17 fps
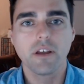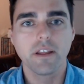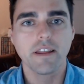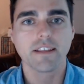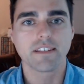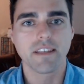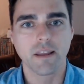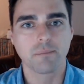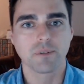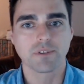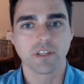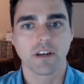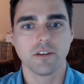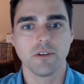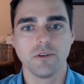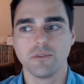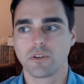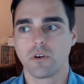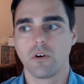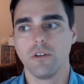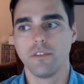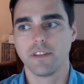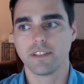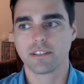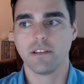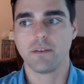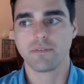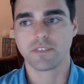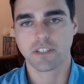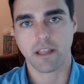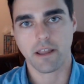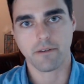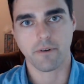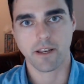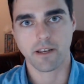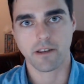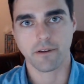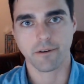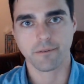examples that I use are on this left side right here.